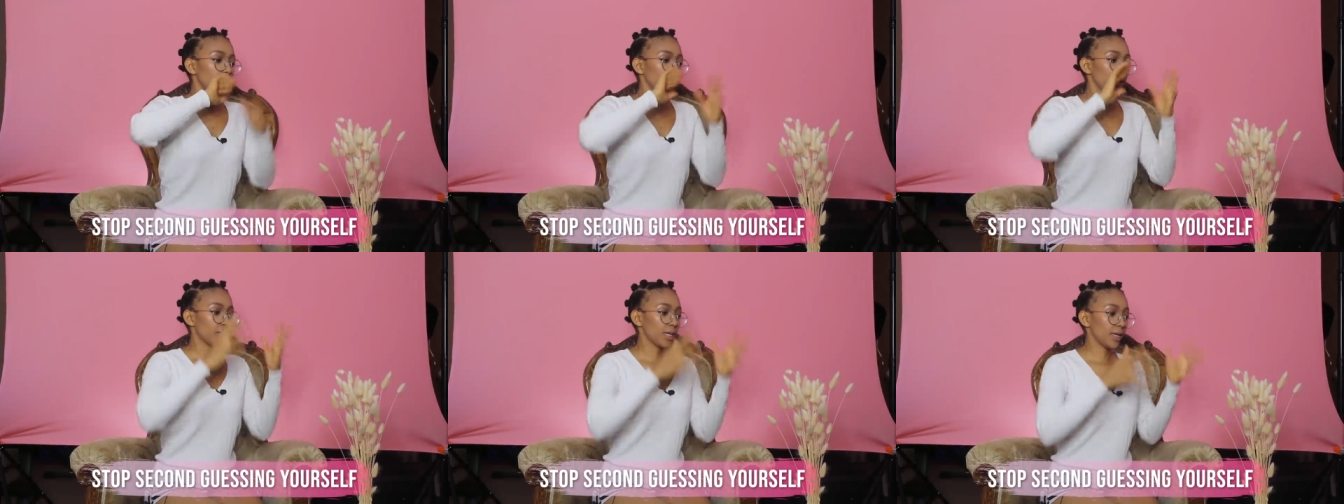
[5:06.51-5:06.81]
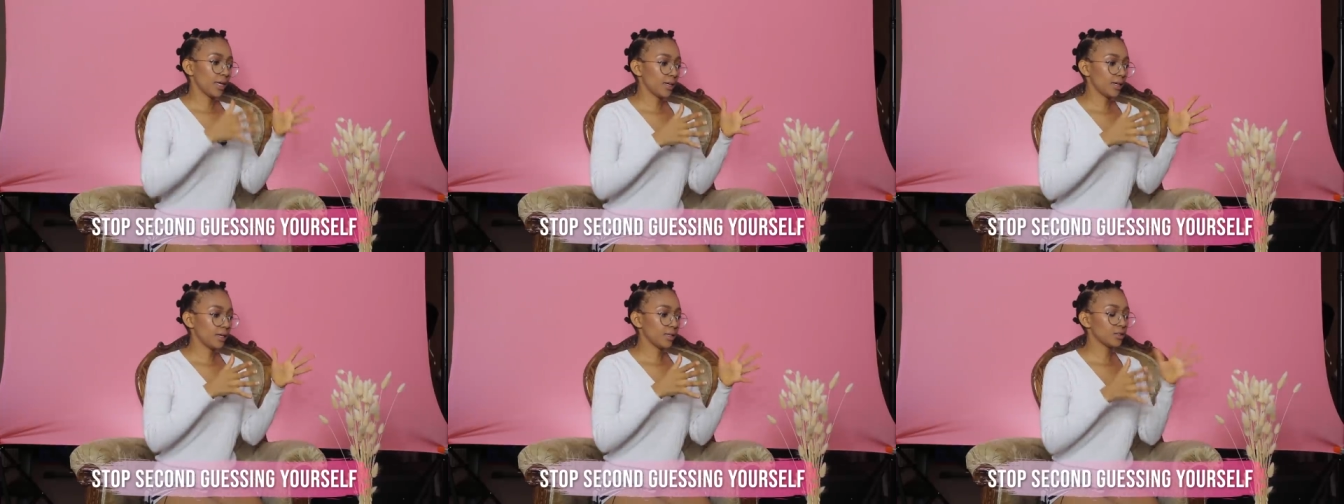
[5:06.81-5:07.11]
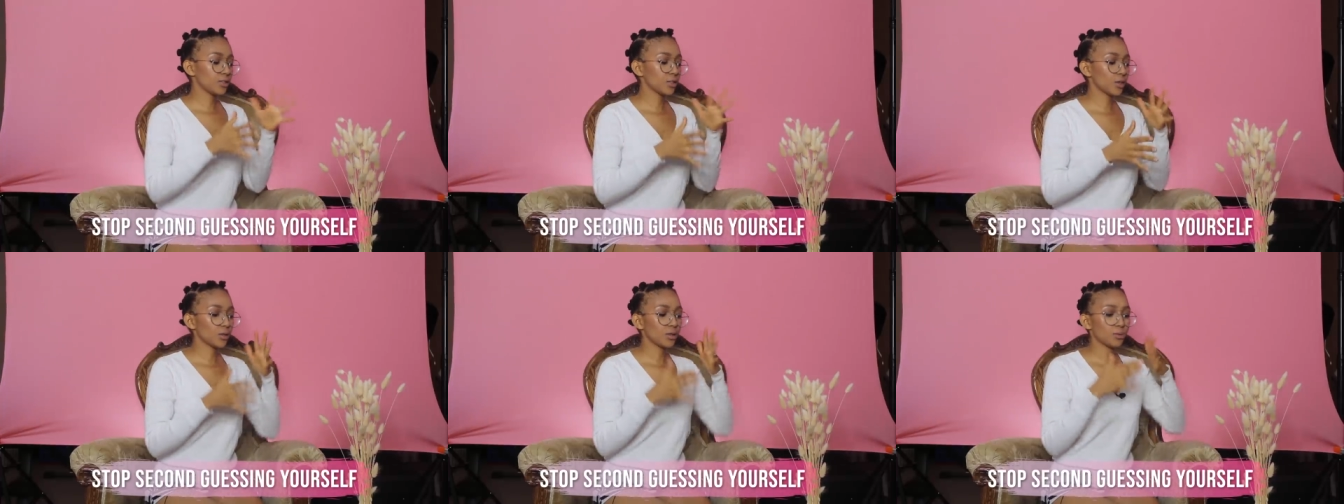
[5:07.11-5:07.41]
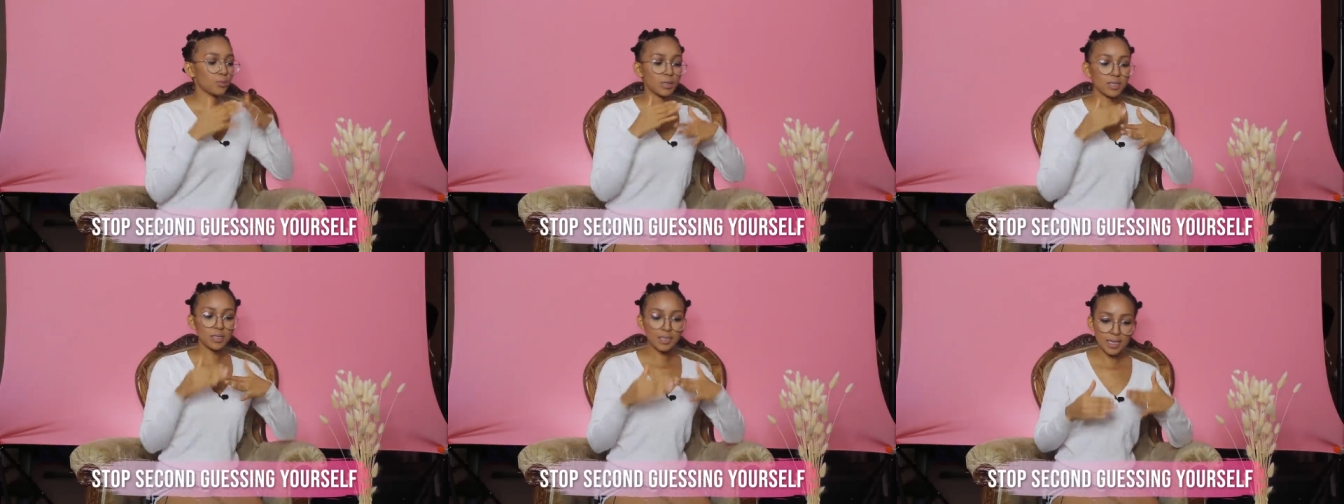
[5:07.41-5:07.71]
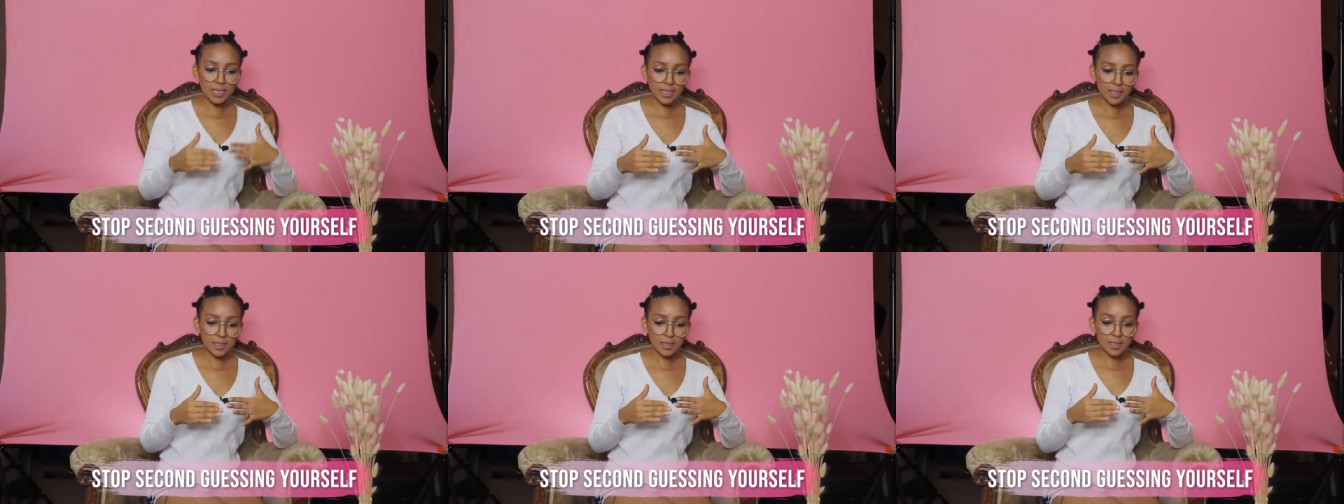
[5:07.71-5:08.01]
Okay, so the
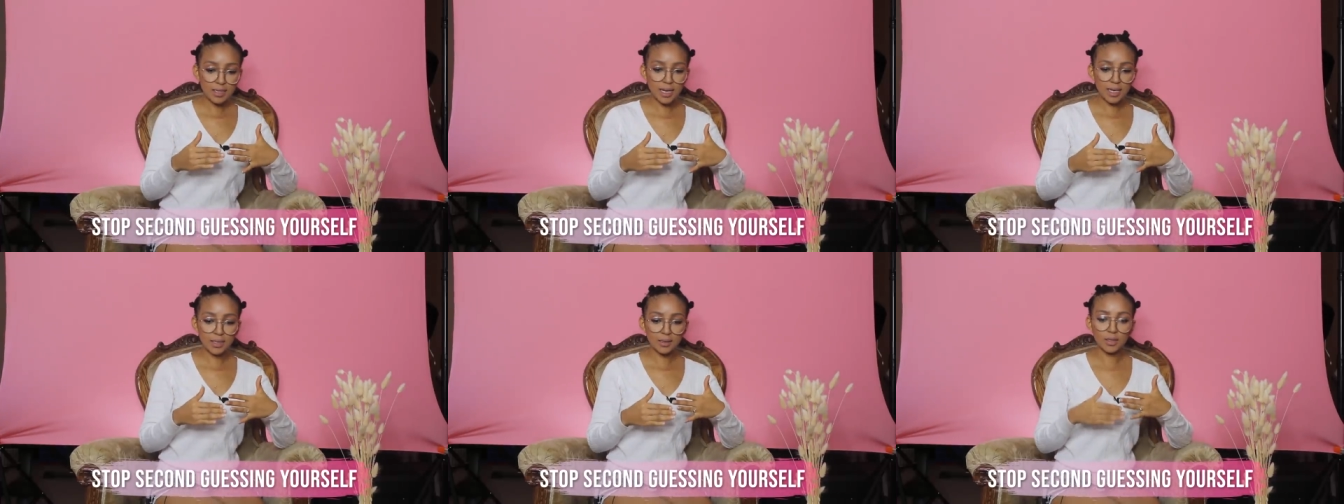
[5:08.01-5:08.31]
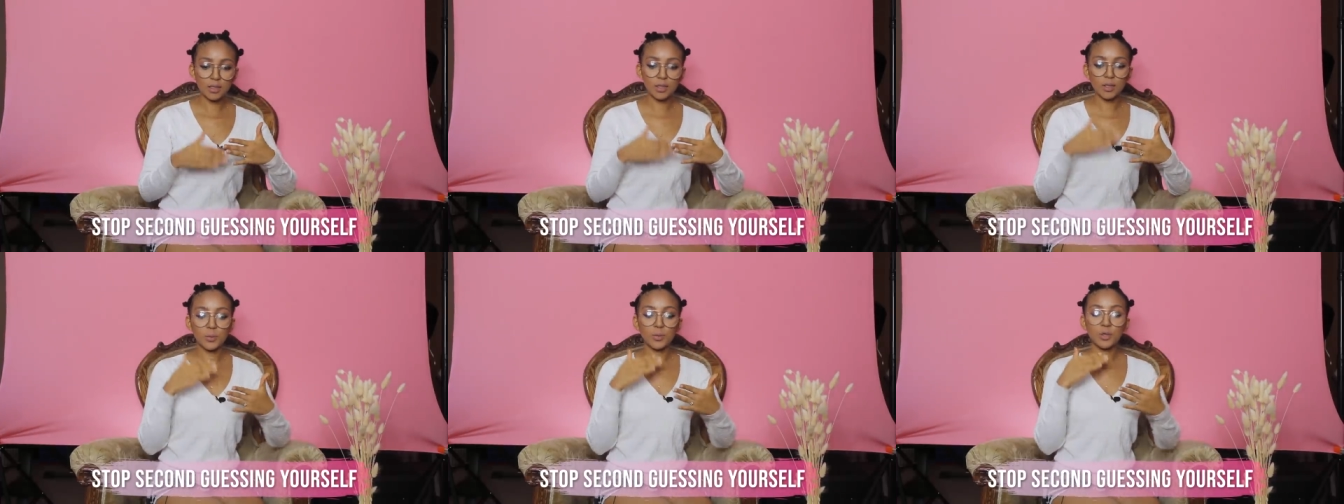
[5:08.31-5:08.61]
presentation's done.